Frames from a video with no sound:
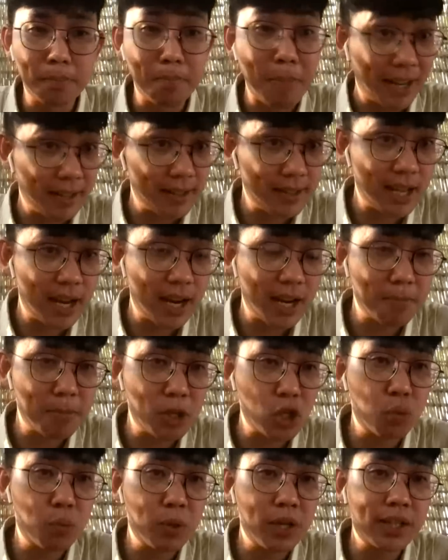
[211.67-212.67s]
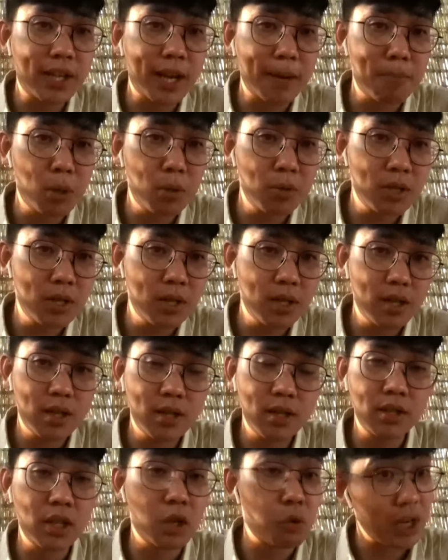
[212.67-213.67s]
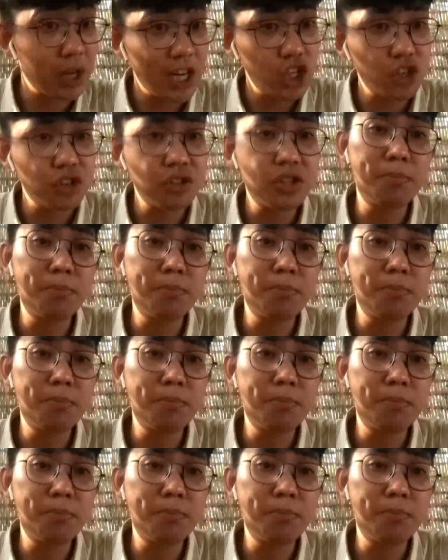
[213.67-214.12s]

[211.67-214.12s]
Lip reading: another bad sign between Cambodia,